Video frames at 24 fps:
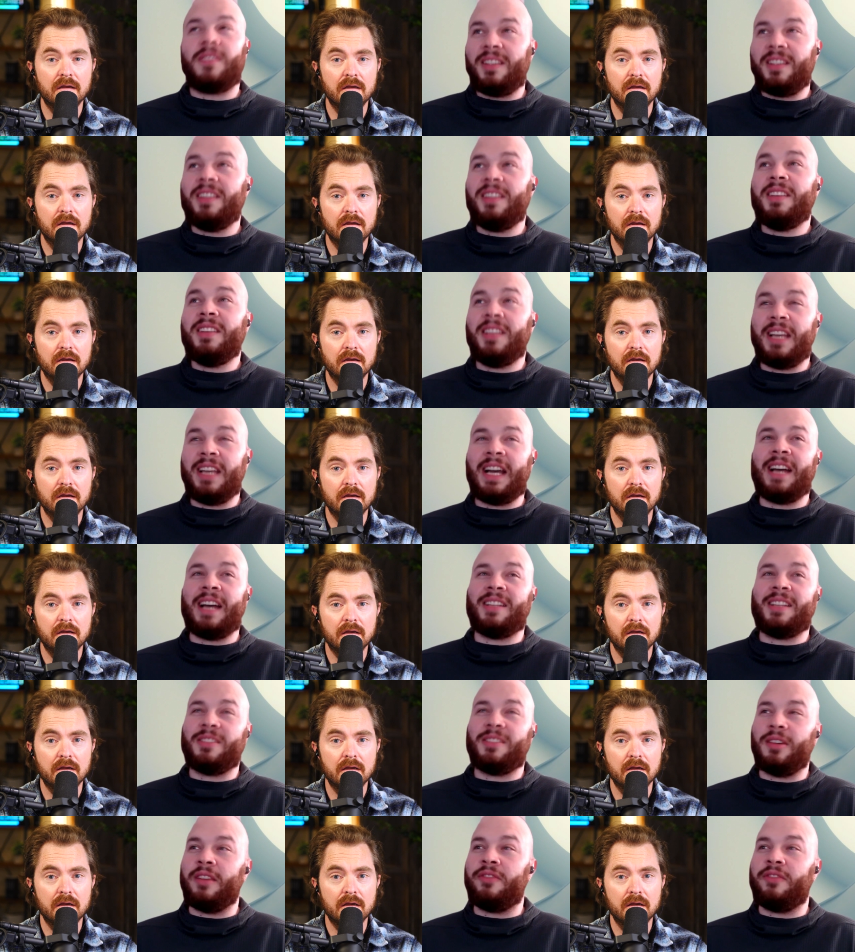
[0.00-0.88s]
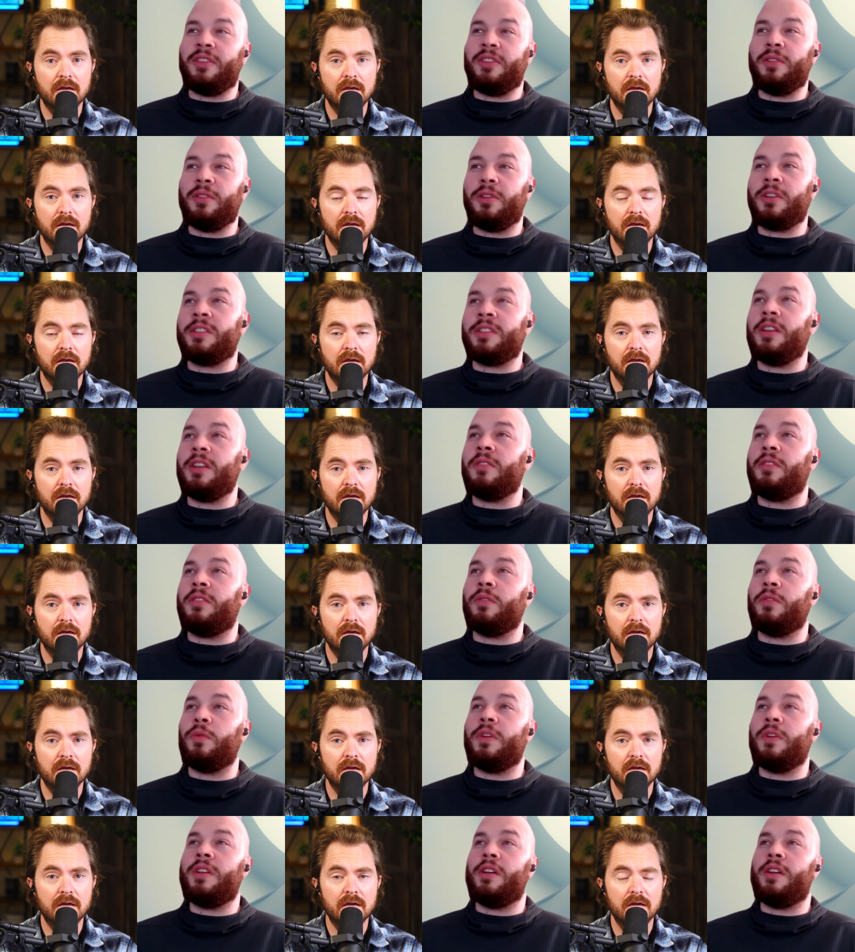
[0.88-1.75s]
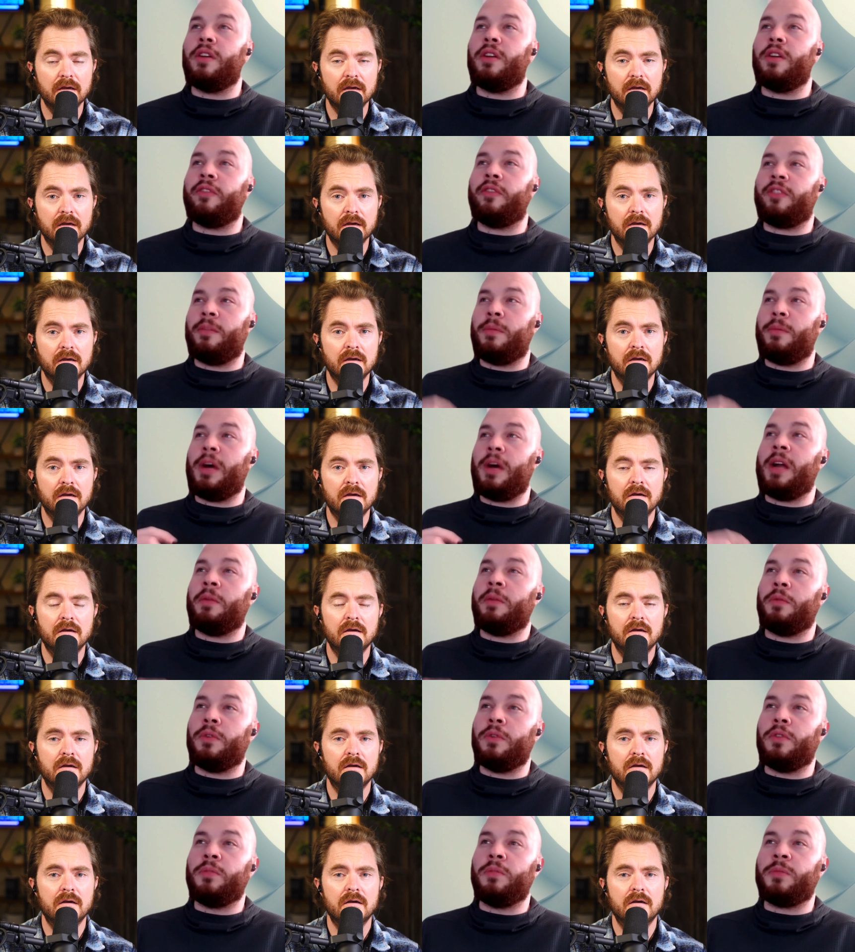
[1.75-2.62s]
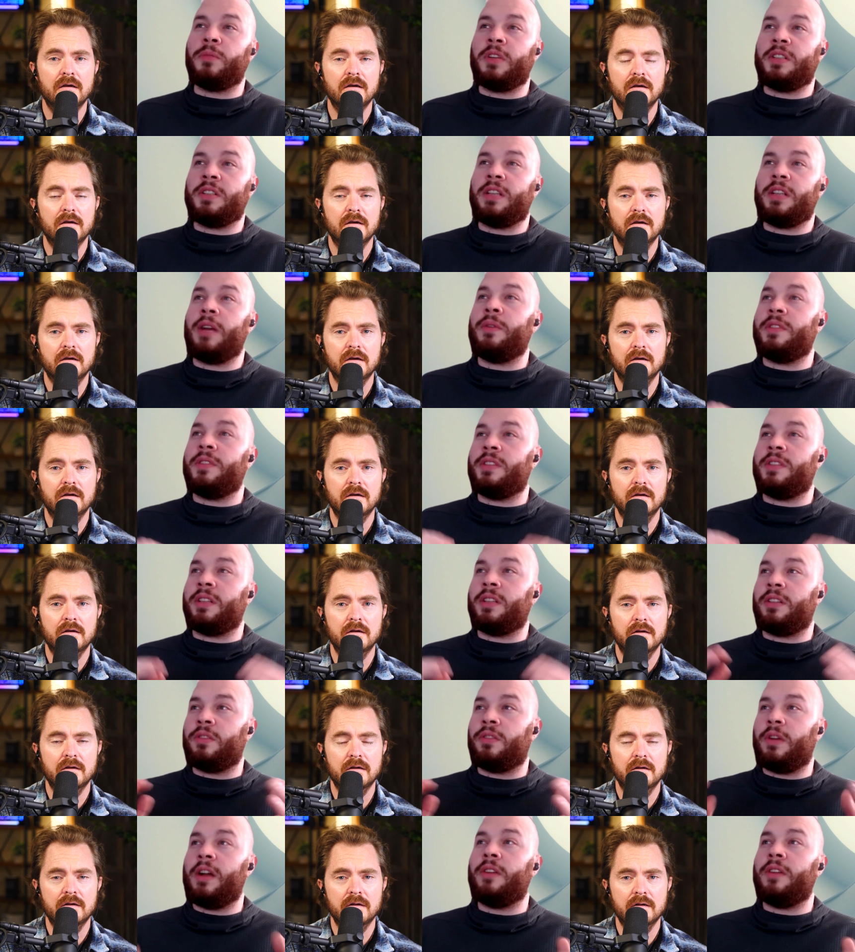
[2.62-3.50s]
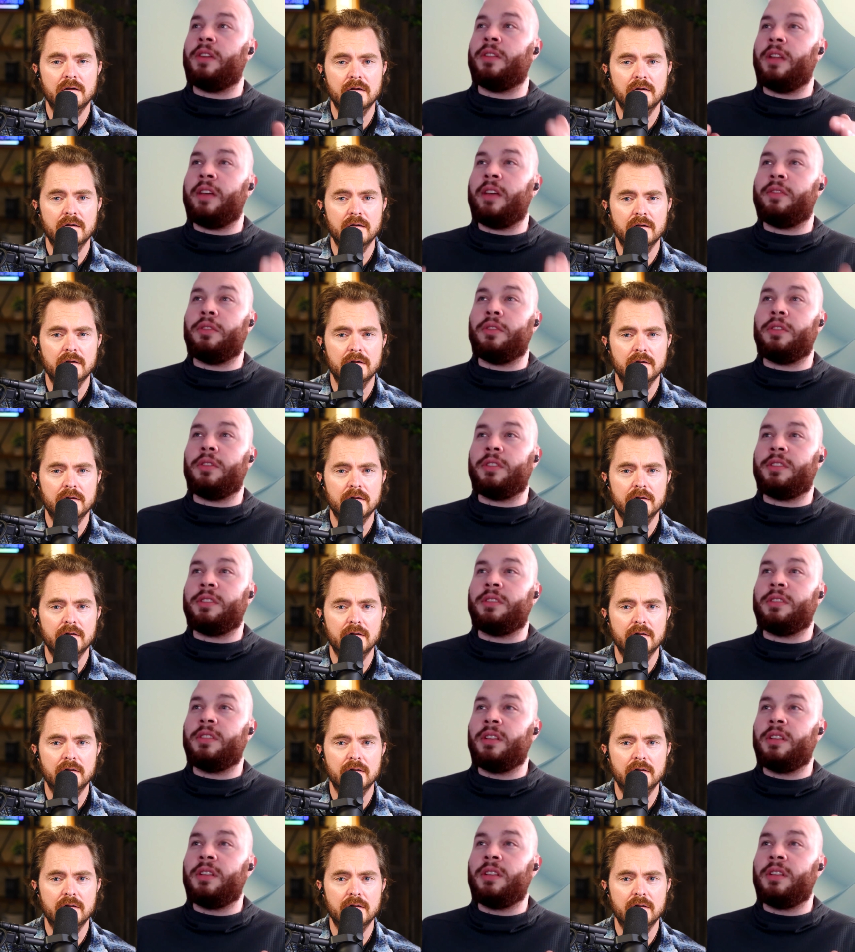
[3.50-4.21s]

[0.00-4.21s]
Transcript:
Speaker 1: Yeah, so if you looked out the window from my room, because I was at ground level,